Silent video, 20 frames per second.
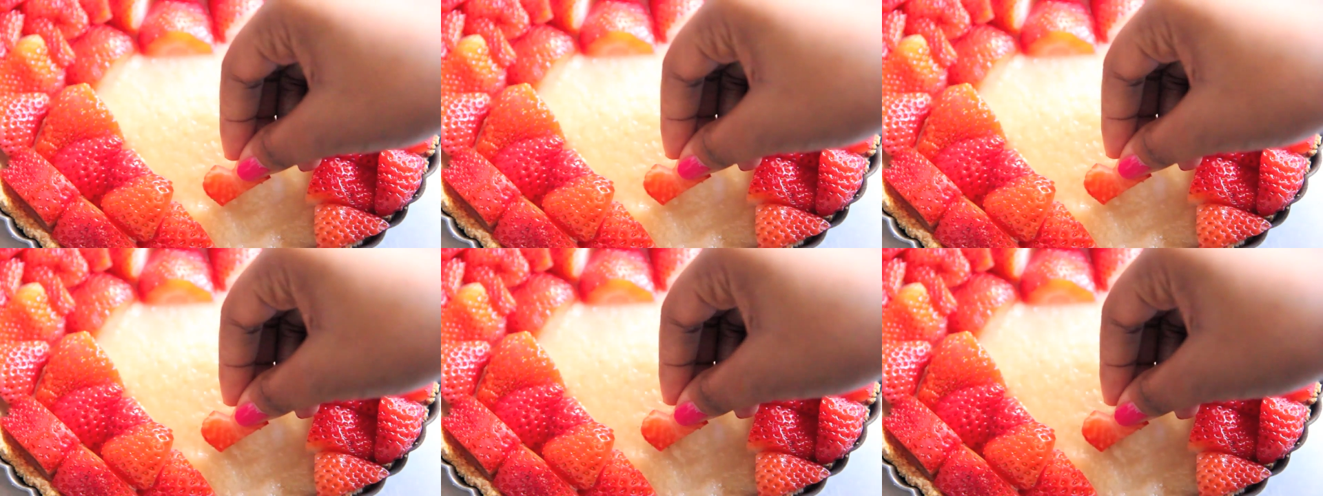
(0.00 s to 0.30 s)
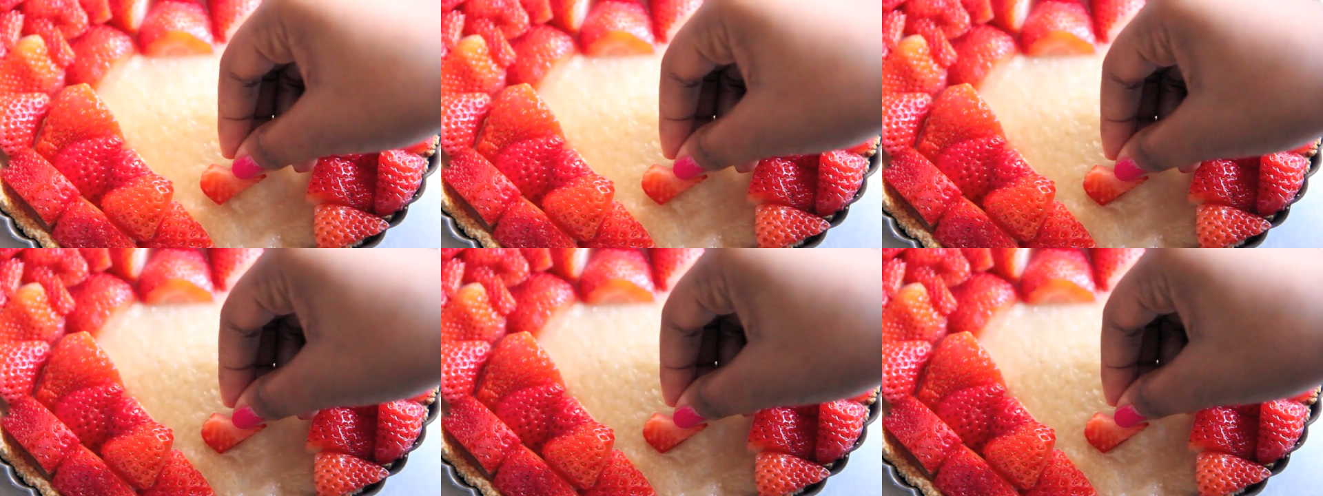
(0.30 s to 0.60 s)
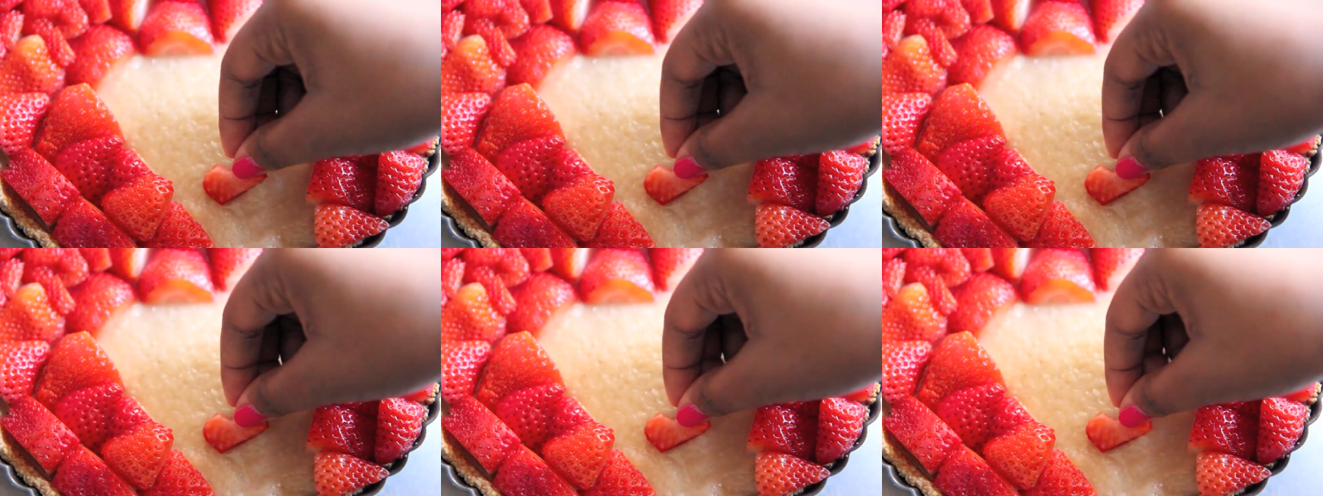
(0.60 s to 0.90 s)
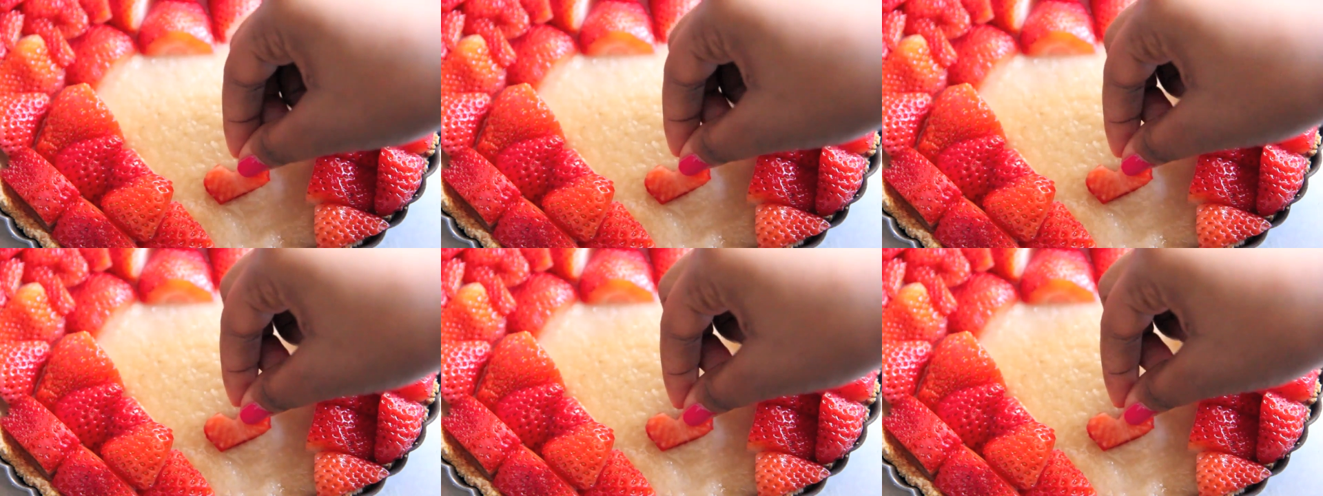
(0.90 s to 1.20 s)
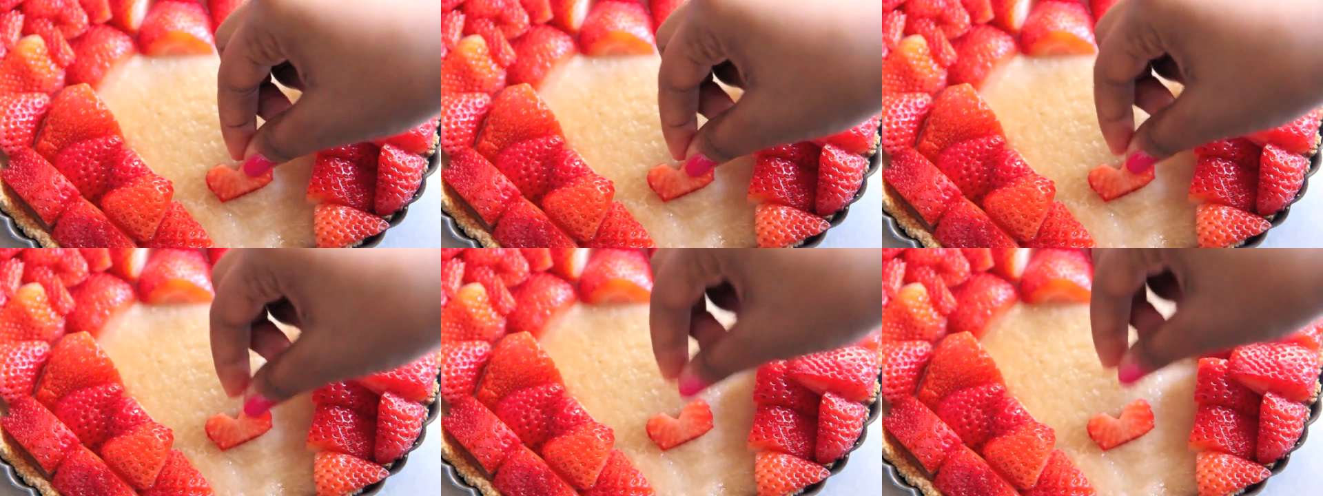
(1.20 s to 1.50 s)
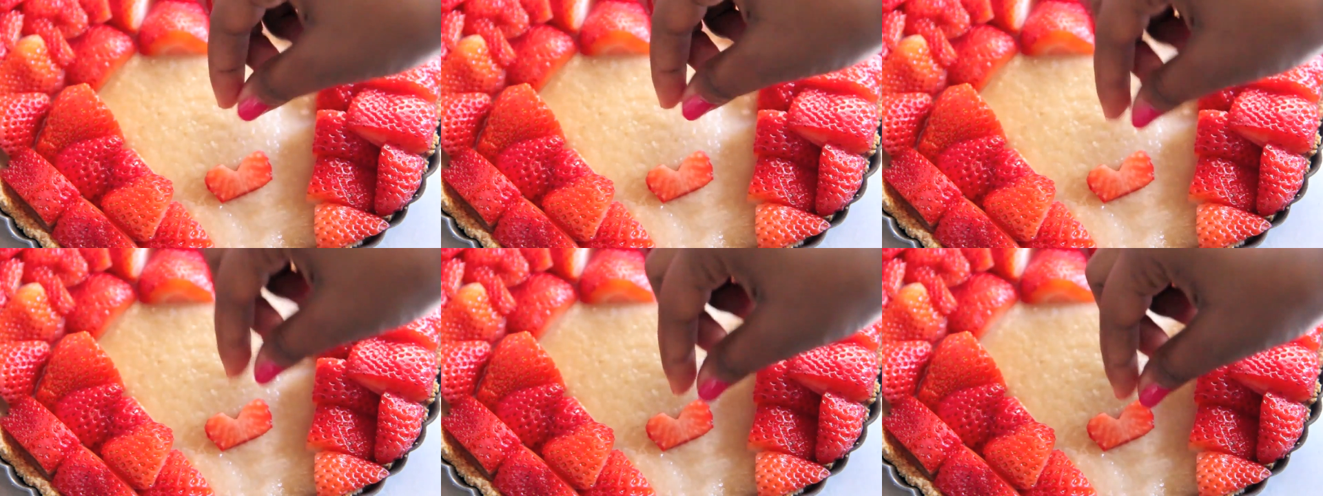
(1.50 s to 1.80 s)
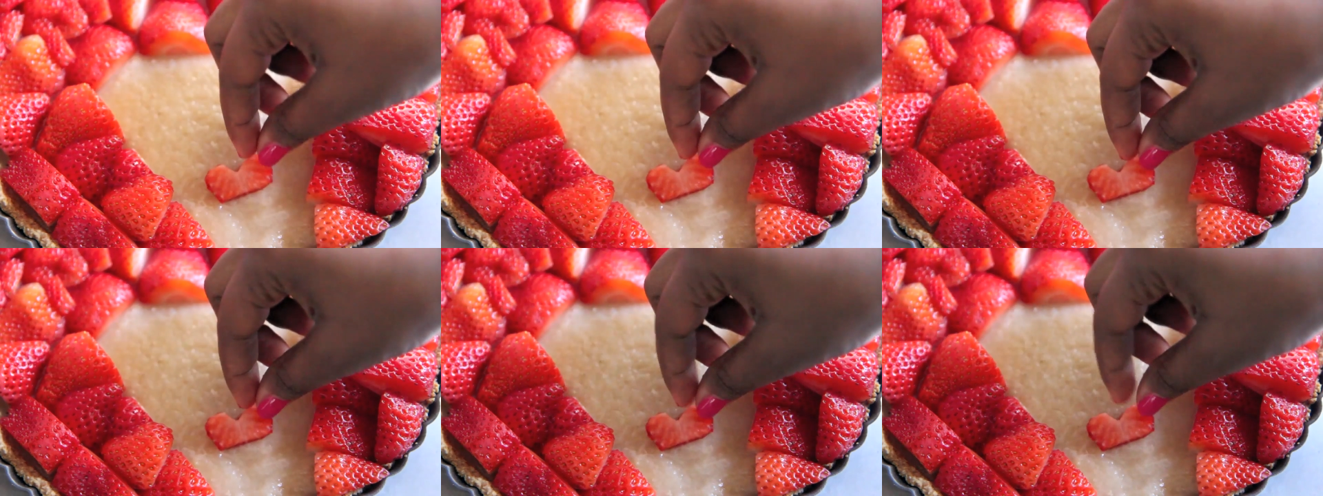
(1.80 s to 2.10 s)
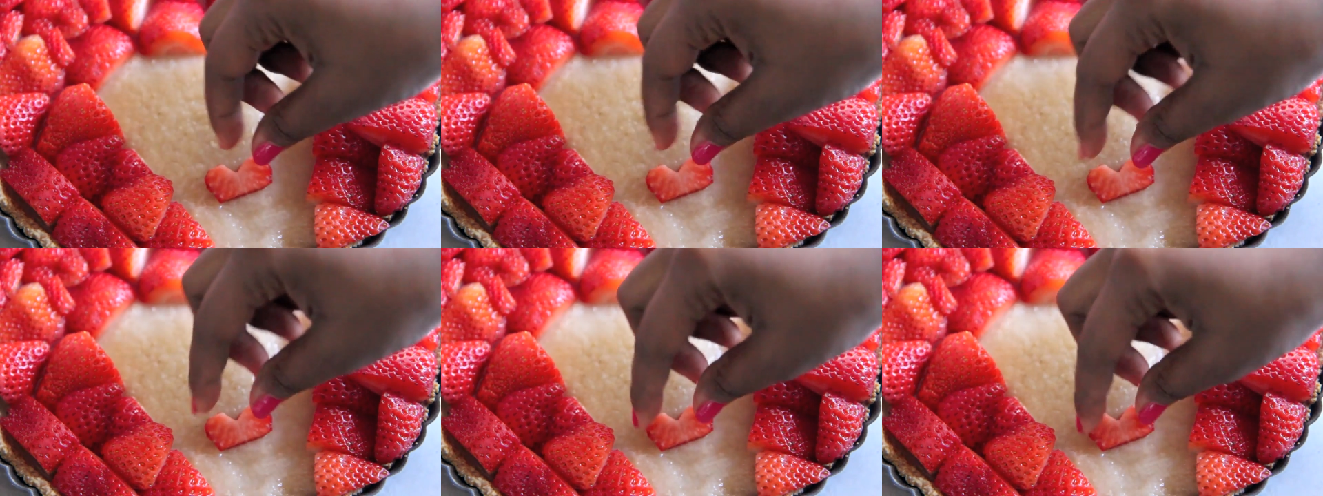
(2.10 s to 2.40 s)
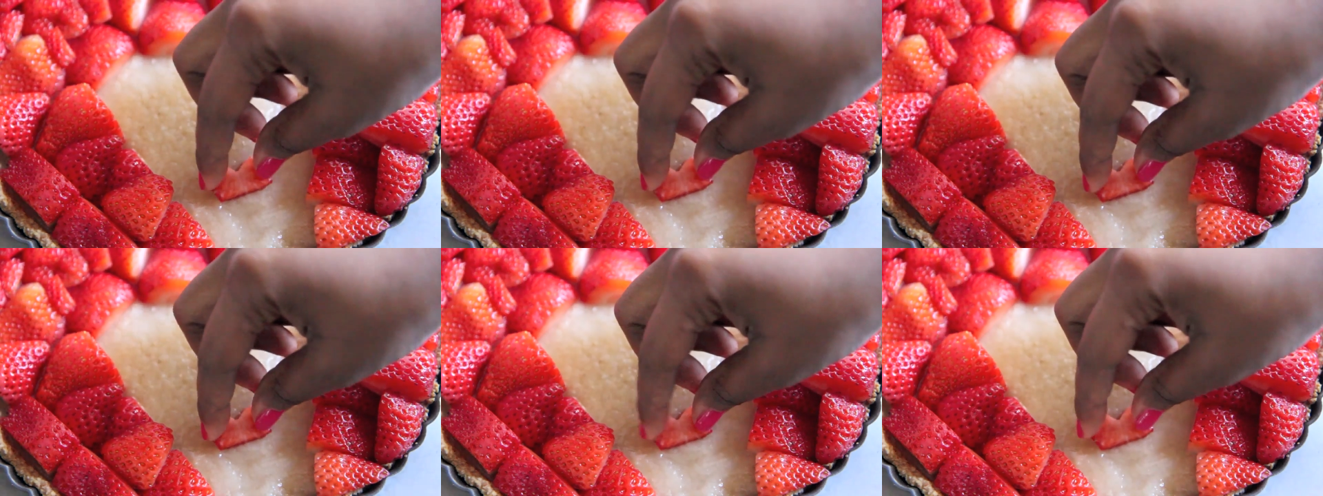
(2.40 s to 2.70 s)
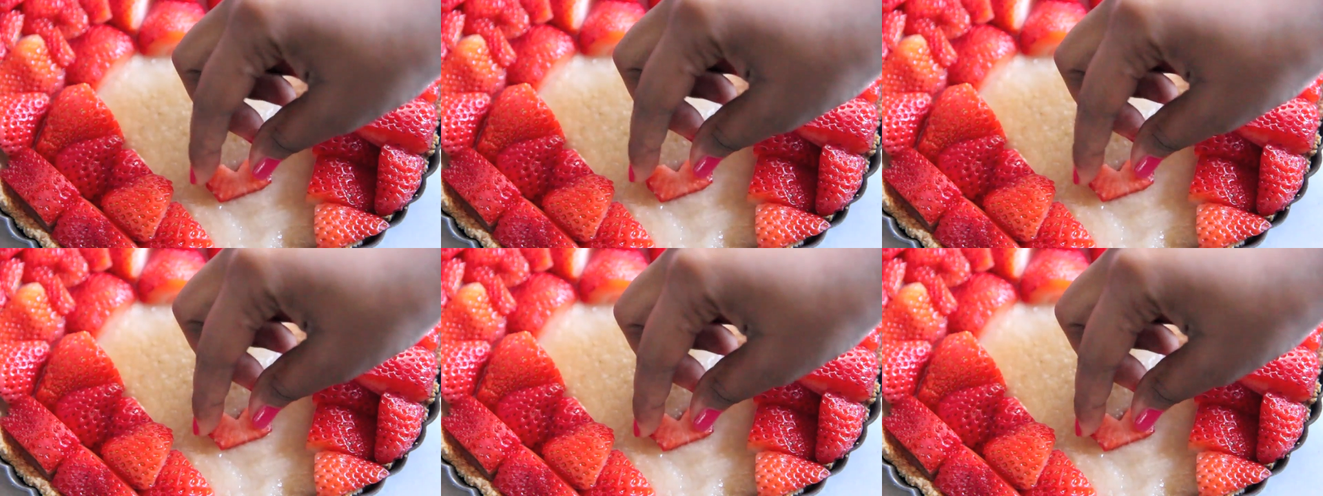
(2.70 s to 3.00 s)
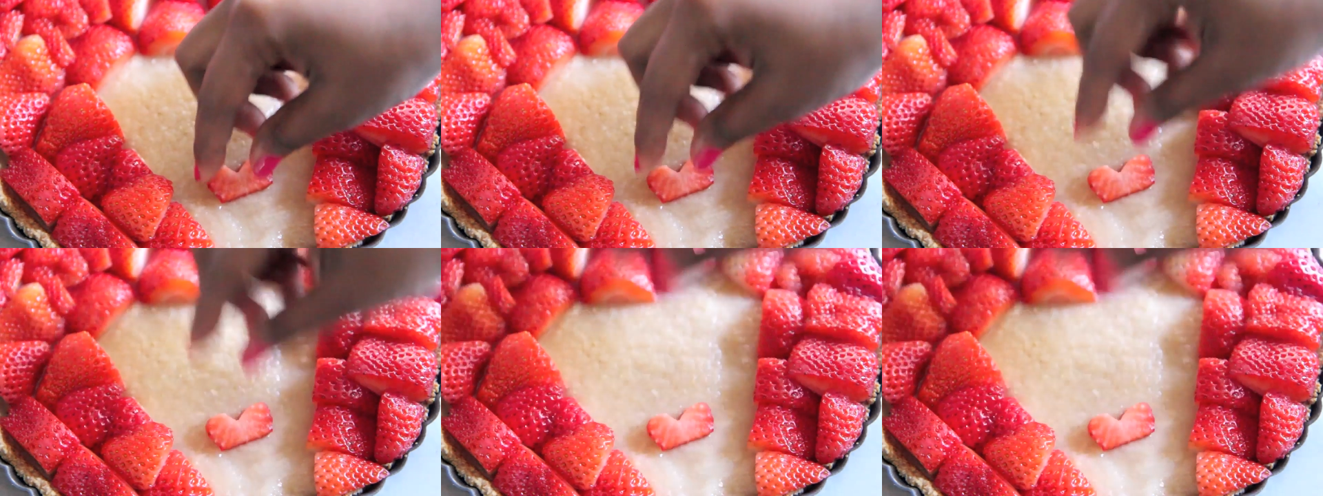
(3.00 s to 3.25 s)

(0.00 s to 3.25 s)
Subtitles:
[unreadable: no face in view]